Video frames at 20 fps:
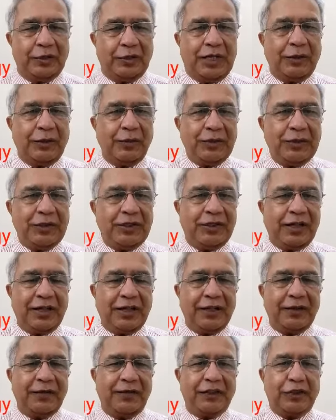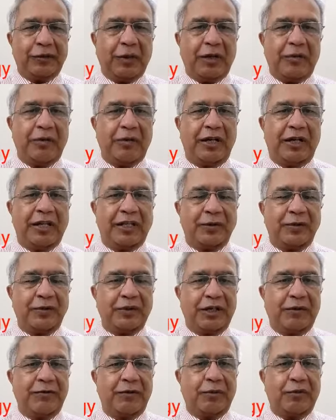So that was the kind of experimentation
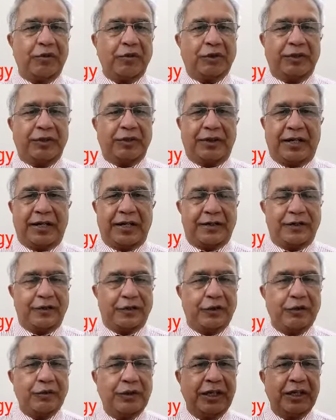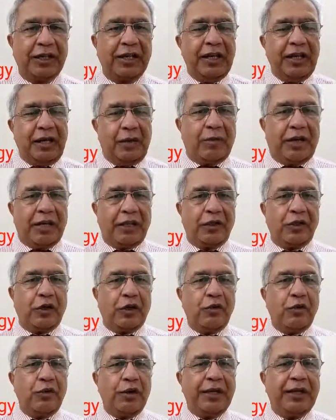which every postcolonial writer is doing by
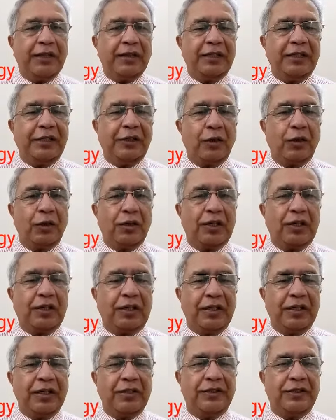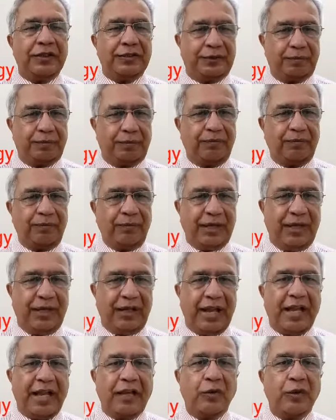including the local indigenous
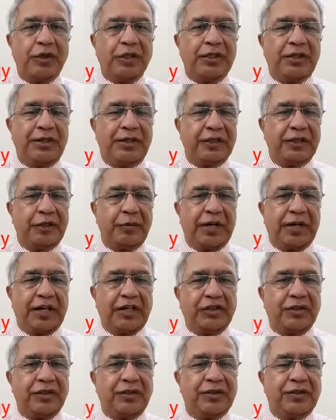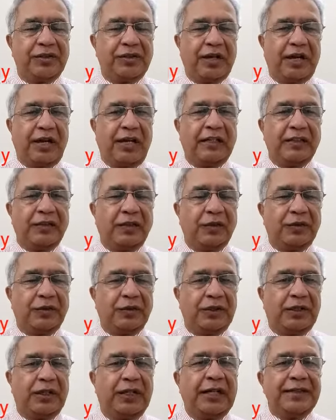language and its impressions, styles
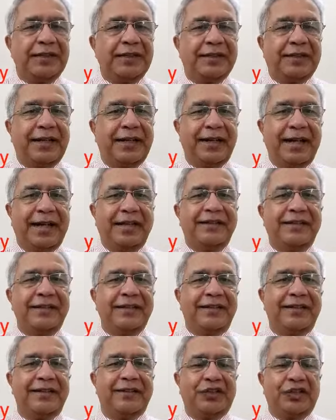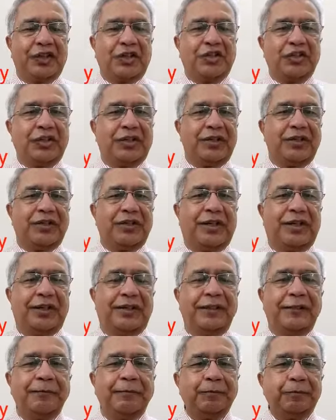of sentences and structure
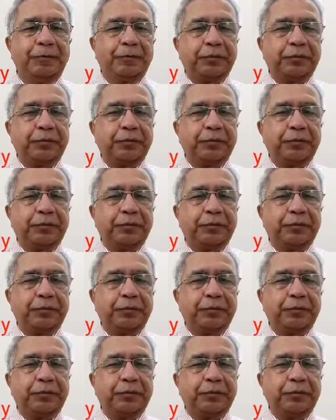inside the